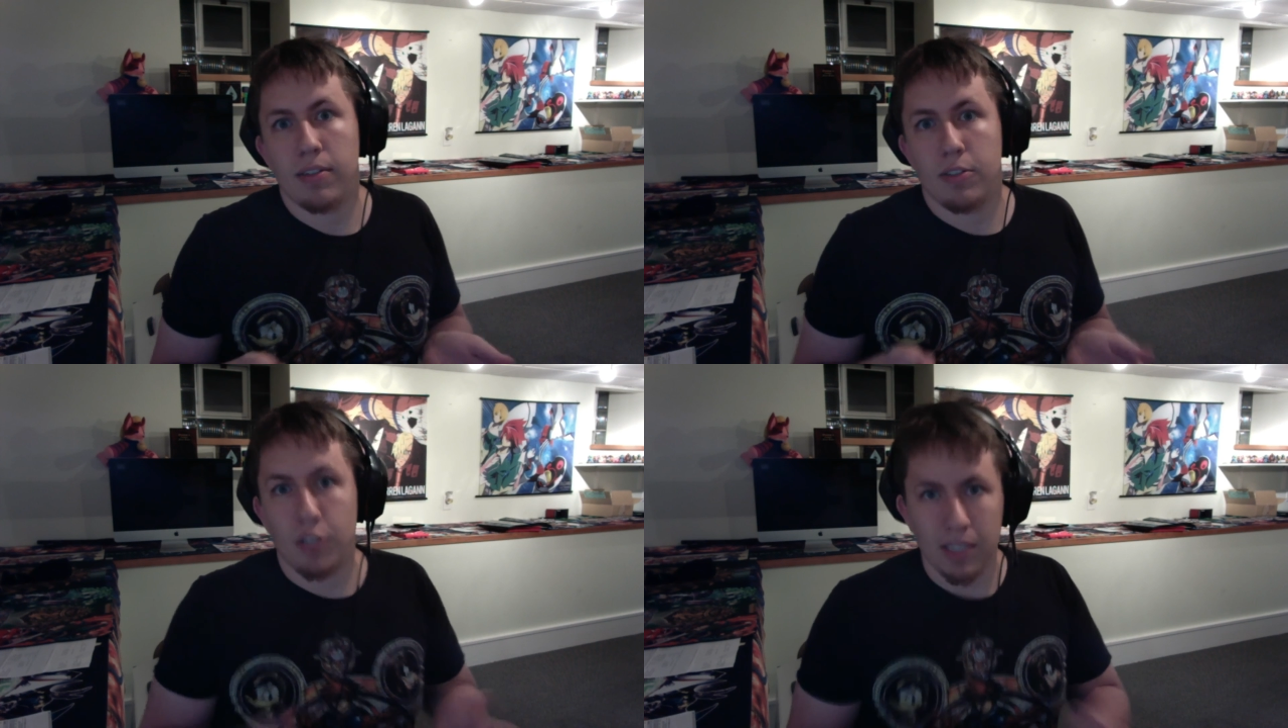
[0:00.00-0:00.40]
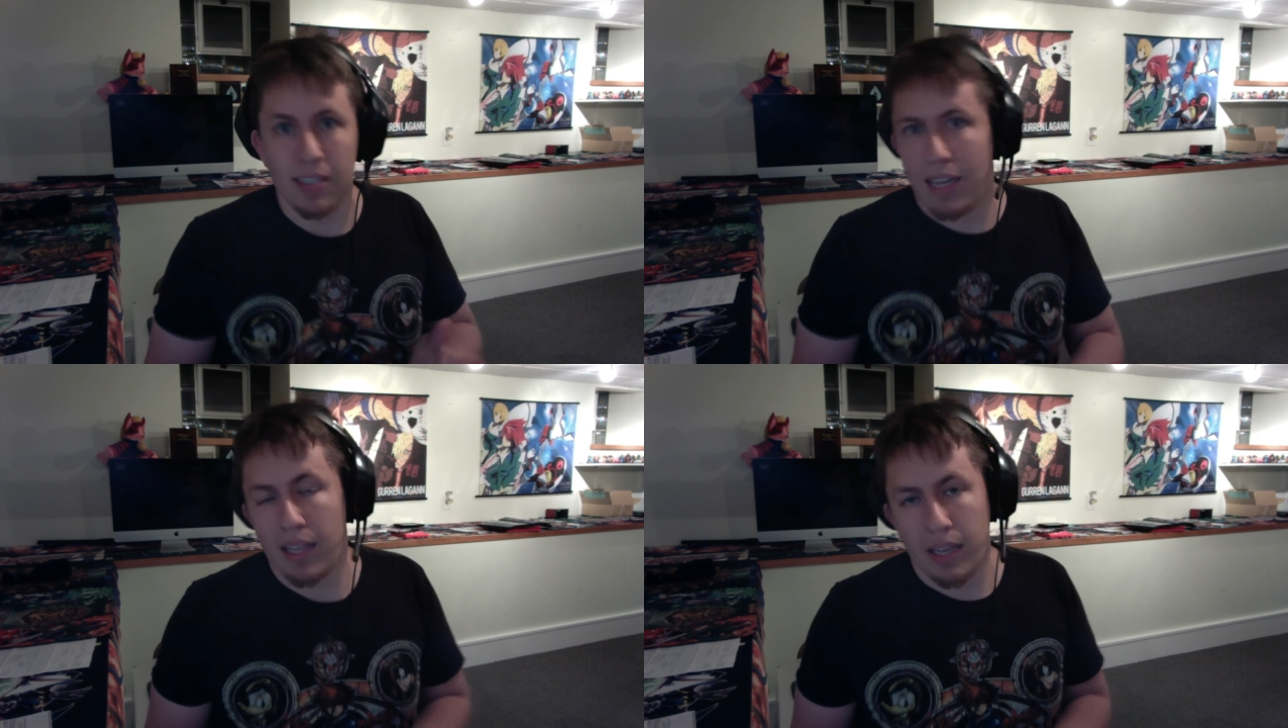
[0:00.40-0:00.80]
just
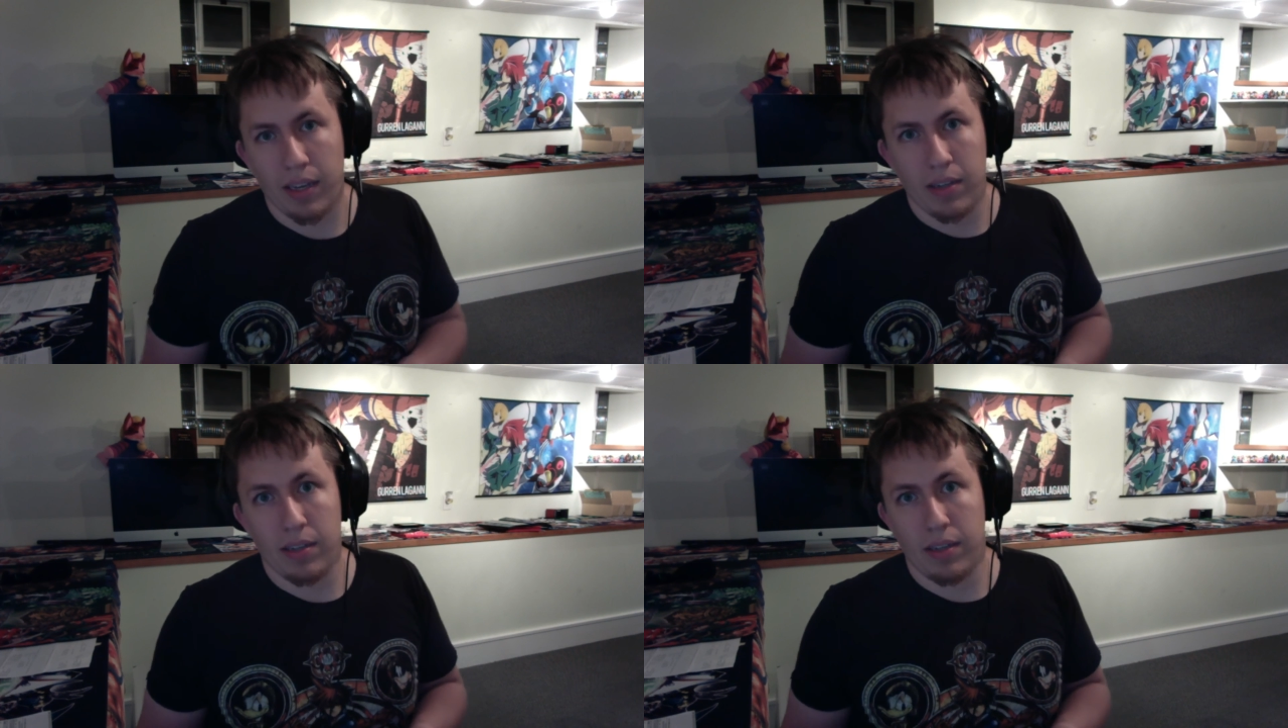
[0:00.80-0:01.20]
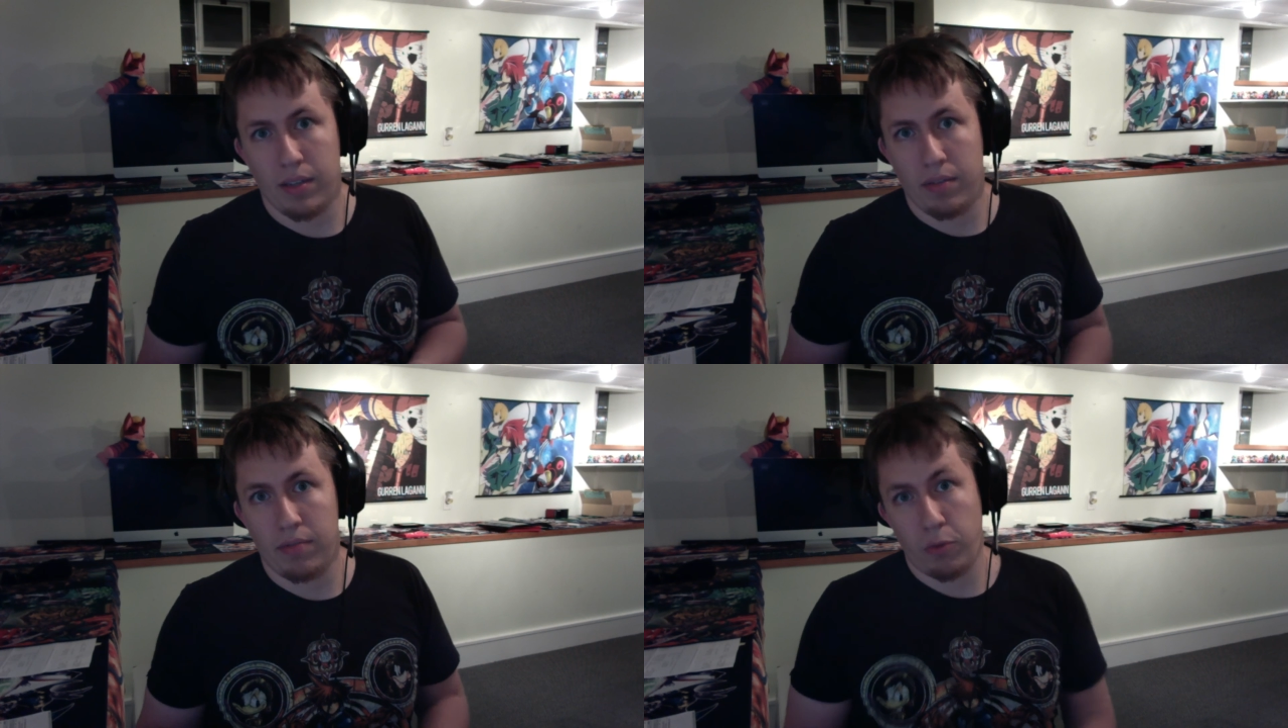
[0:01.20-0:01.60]
selling
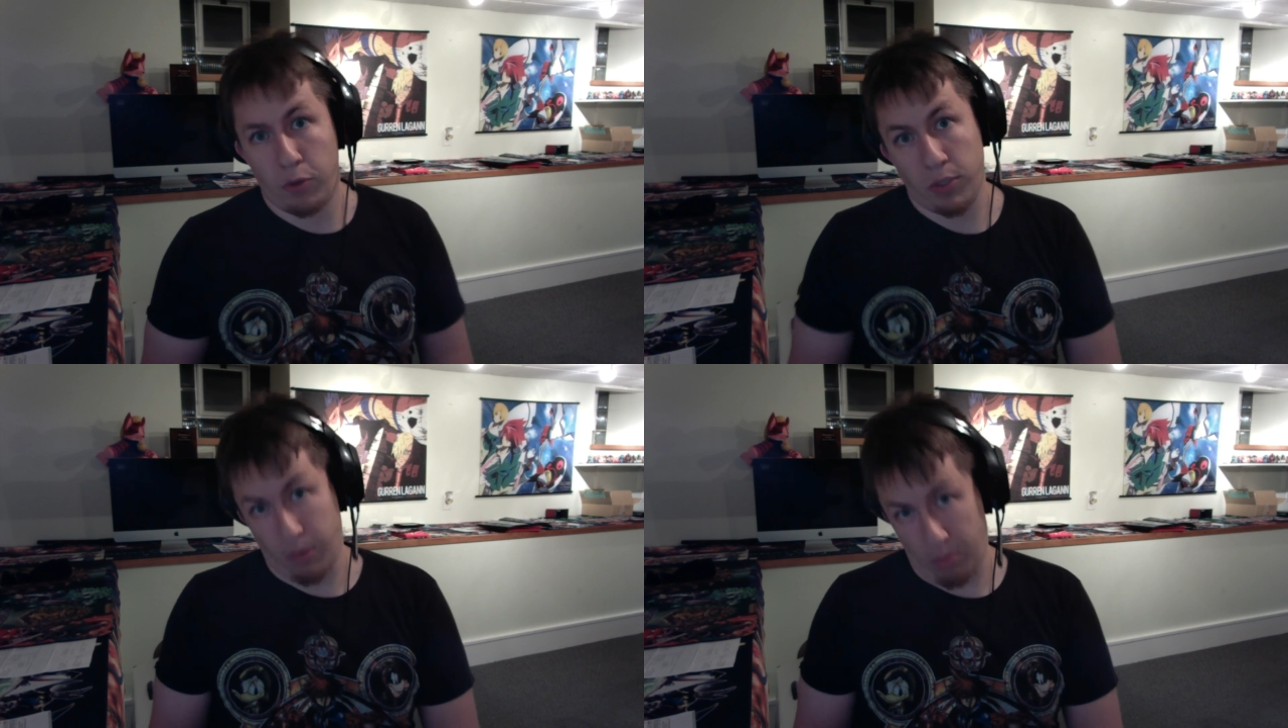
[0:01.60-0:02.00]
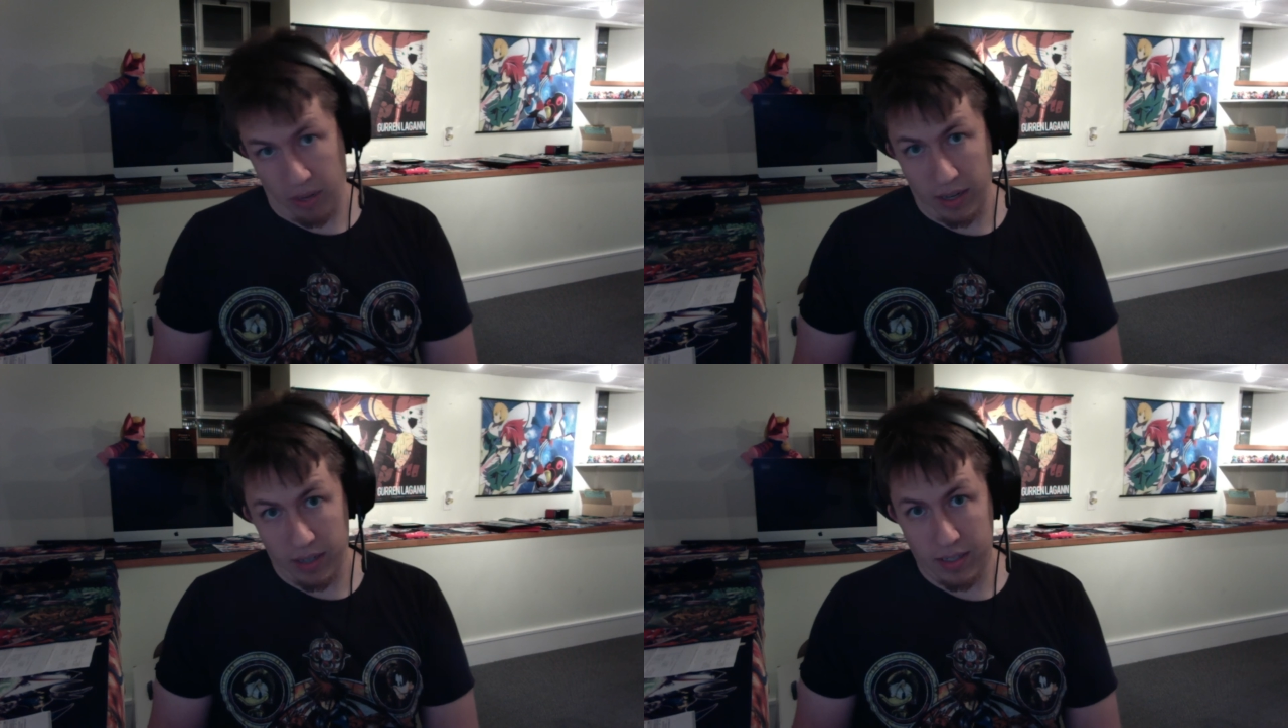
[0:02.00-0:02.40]
Force of Will
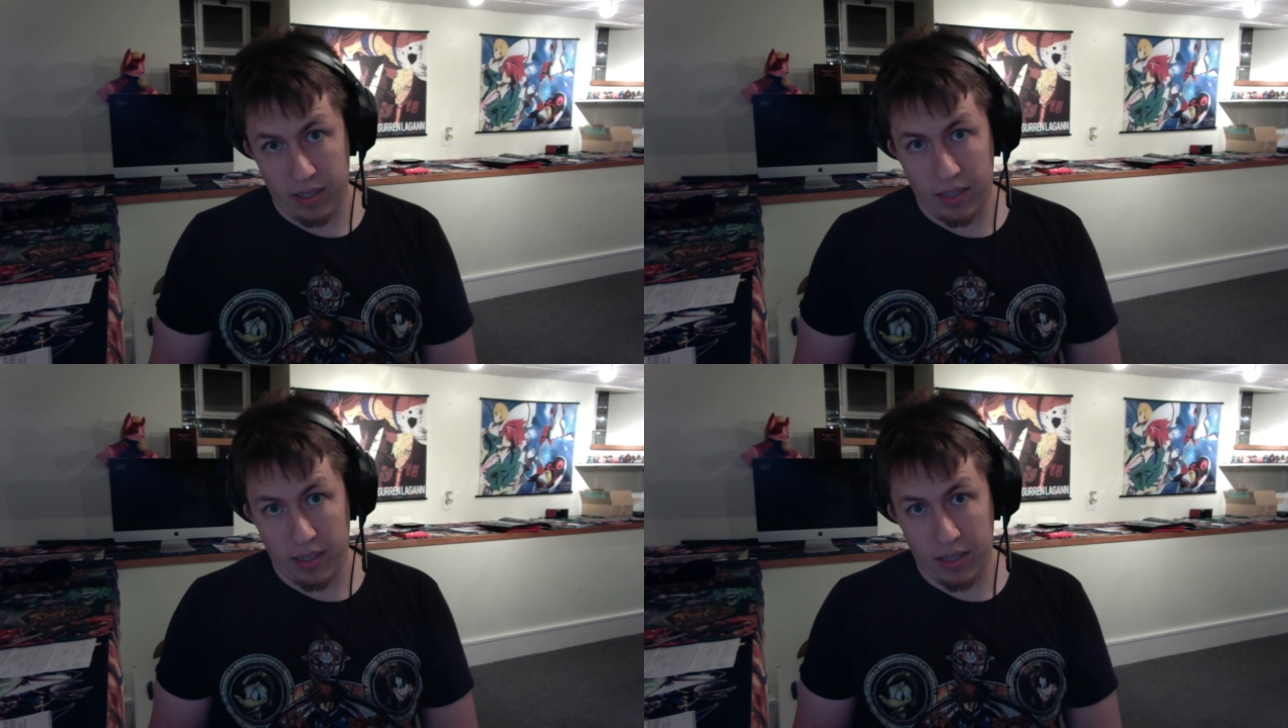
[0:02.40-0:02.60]
product.